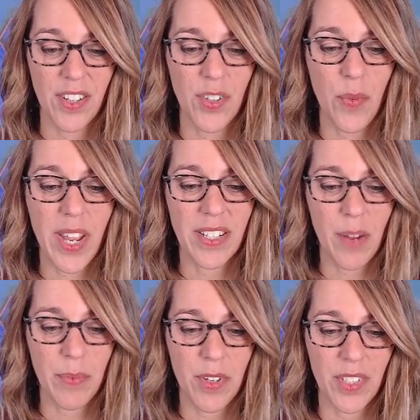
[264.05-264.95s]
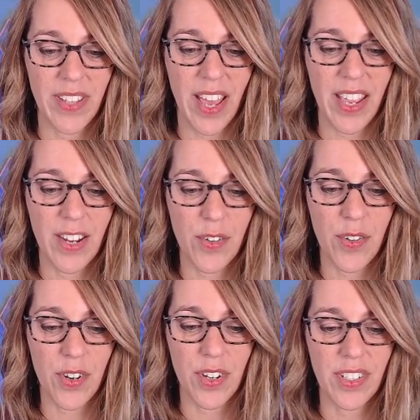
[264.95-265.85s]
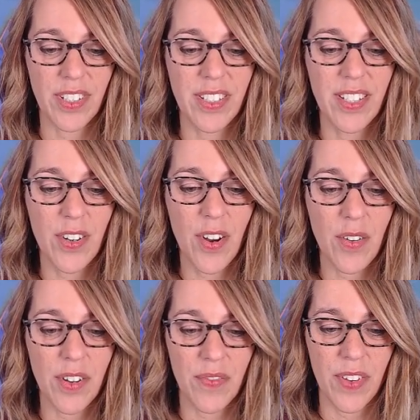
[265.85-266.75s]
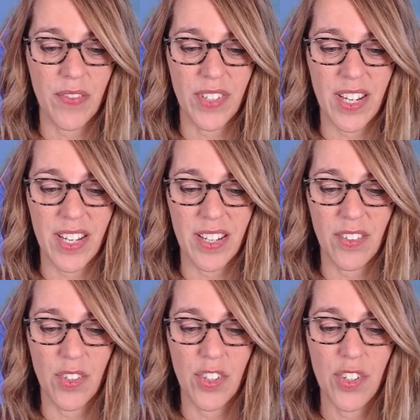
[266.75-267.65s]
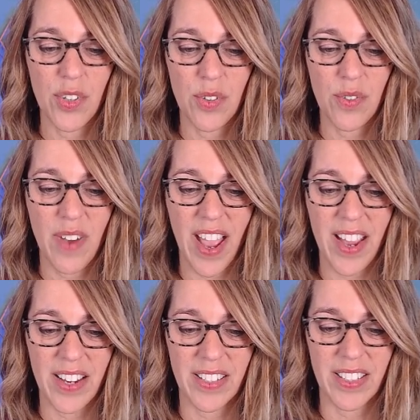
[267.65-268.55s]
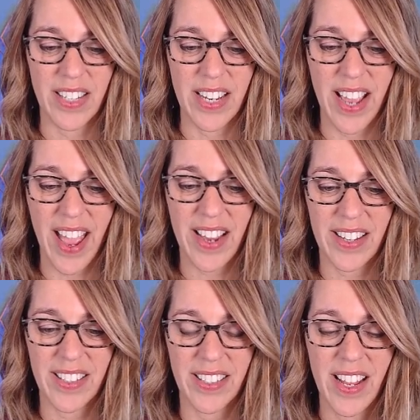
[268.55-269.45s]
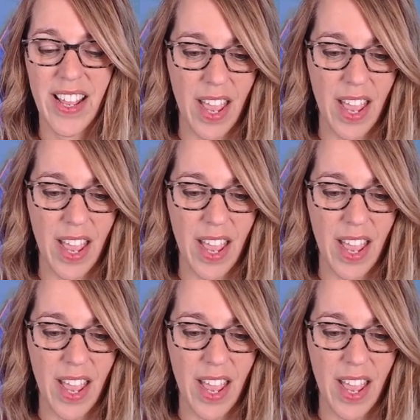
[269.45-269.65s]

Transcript: So we ended up using that integral 0 to 50, 2x dx,